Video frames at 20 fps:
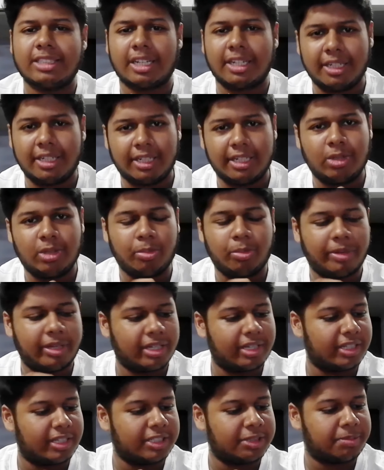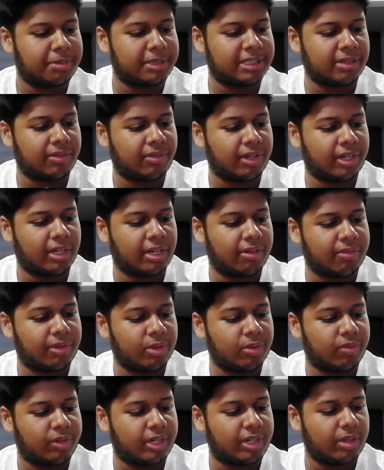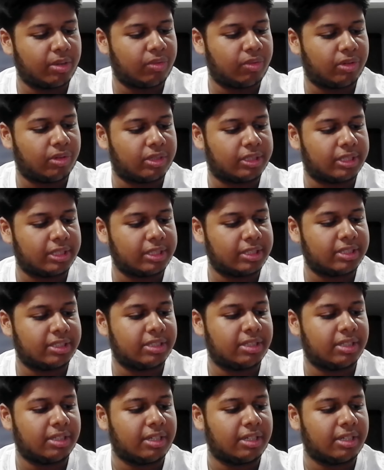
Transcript: need to make a specific review video for this.